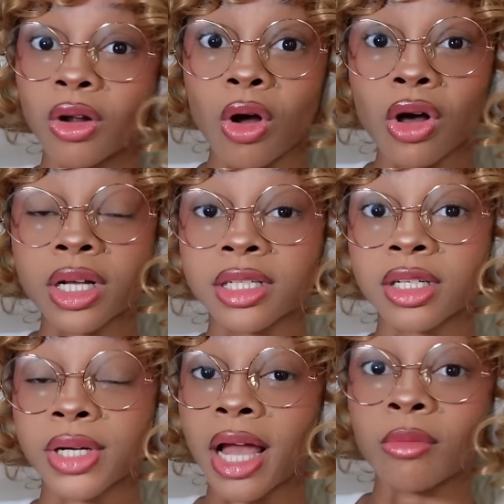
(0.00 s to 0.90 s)
at all,
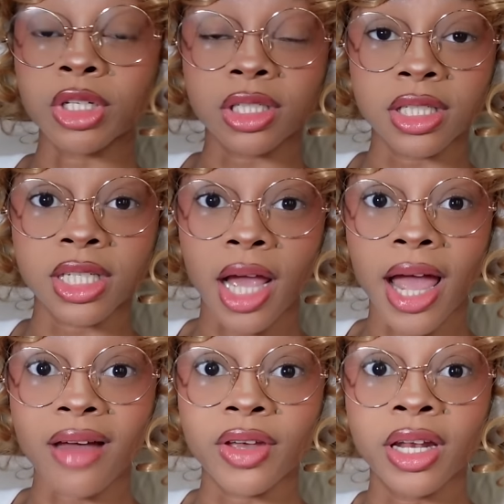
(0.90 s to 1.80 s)
considering how much CC I
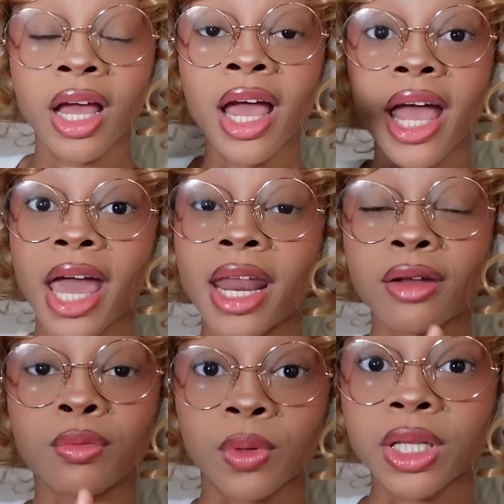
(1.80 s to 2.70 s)
have in. And I
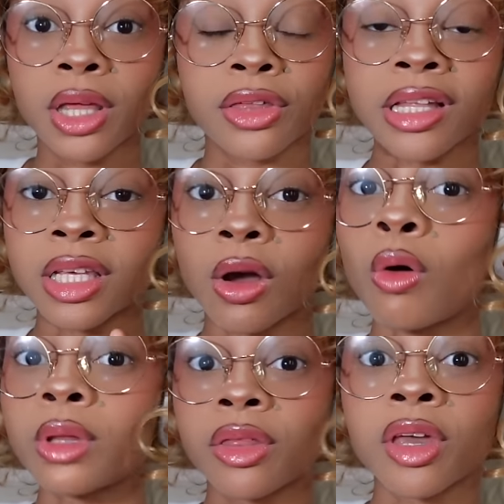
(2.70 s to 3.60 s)
really think the
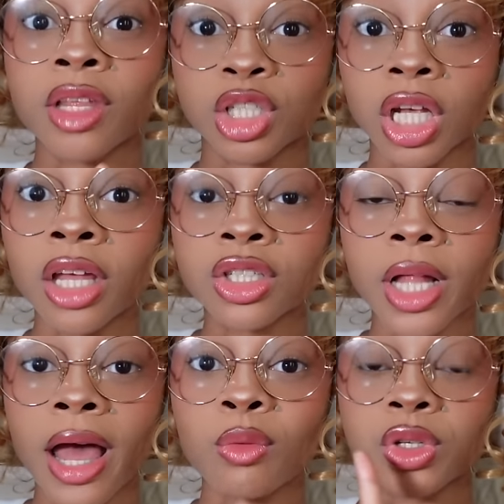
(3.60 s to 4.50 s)
only thing that changed
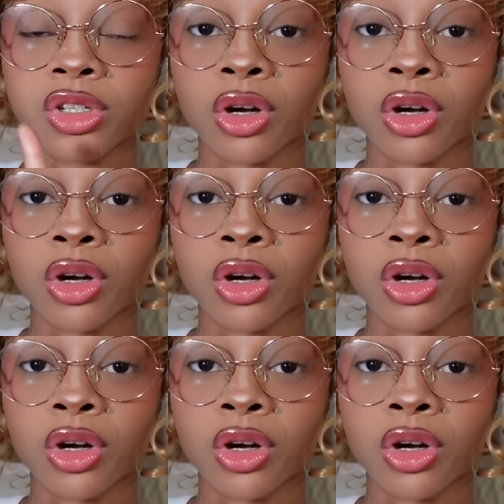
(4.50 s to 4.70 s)
that was